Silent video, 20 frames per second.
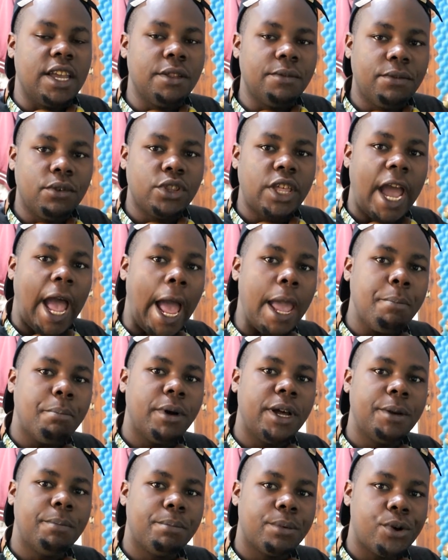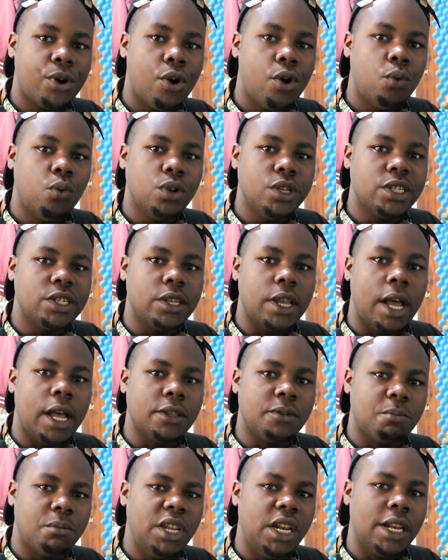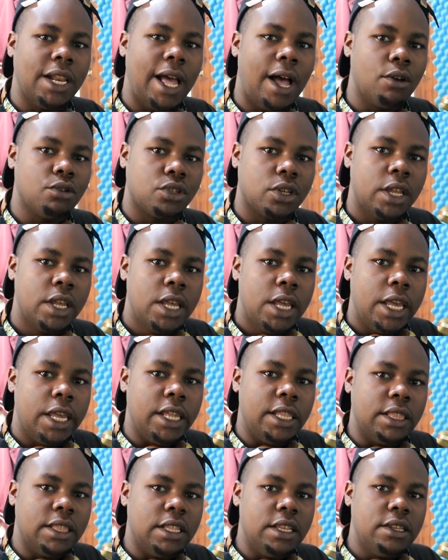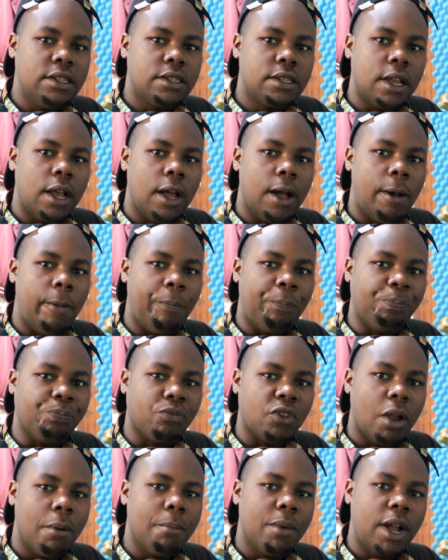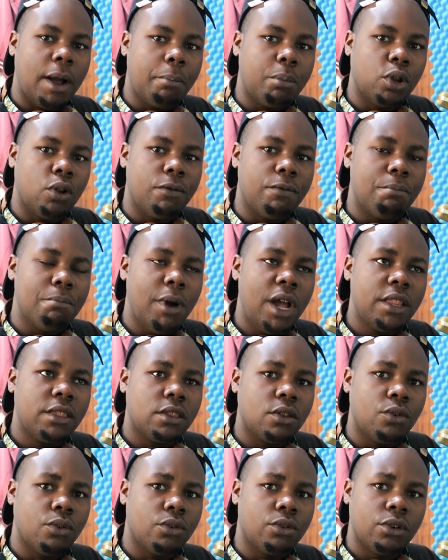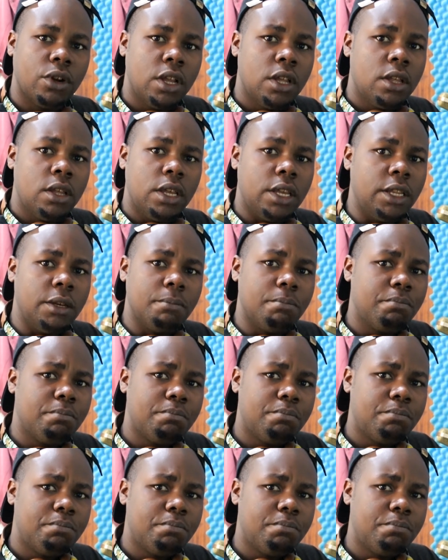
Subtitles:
And for the iPad Pro, which has been launched in this couple of months, or in